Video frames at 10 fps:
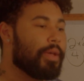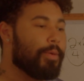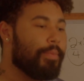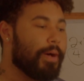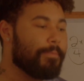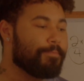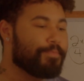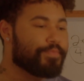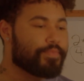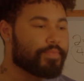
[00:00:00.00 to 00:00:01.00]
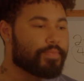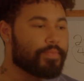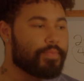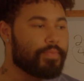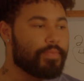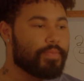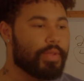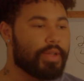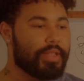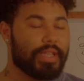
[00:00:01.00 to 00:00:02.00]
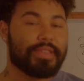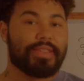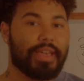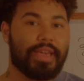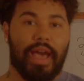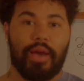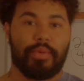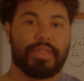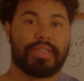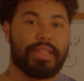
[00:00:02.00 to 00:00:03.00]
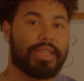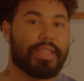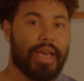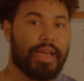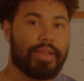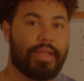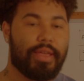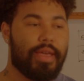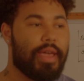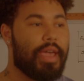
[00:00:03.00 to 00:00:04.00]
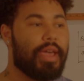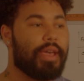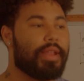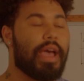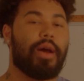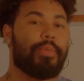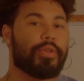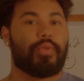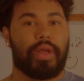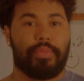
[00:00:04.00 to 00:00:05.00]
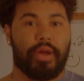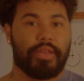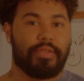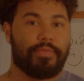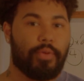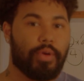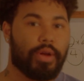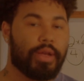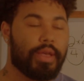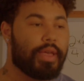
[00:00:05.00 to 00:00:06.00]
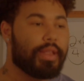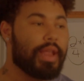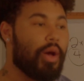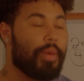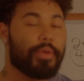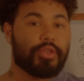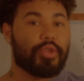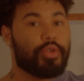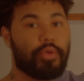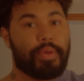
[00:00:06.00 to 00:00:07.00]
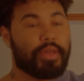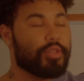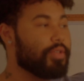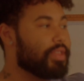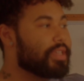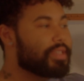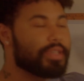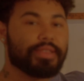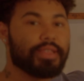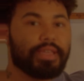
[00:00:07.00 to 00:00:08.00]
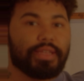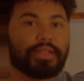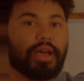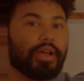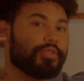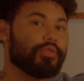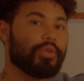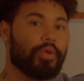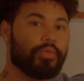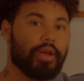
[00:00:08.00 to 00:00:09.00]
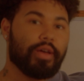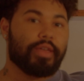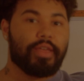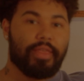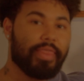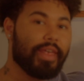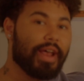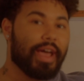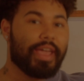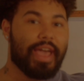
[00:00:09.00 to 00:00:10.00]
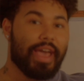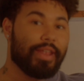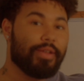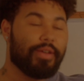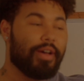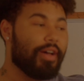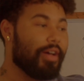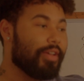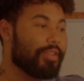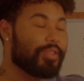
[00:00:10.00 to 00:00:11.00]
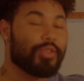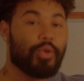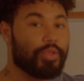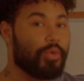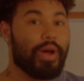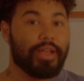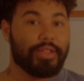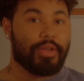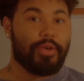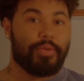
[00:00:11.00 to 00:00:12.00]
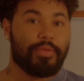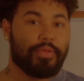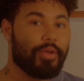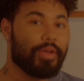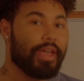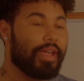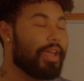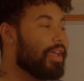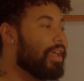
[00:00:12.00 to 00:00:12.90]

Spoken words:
But let's say I was selling that, and how much would I price it for? Now, I'm to show you a picture. This is the Tanjiro rug that I had sold a while ago, okay?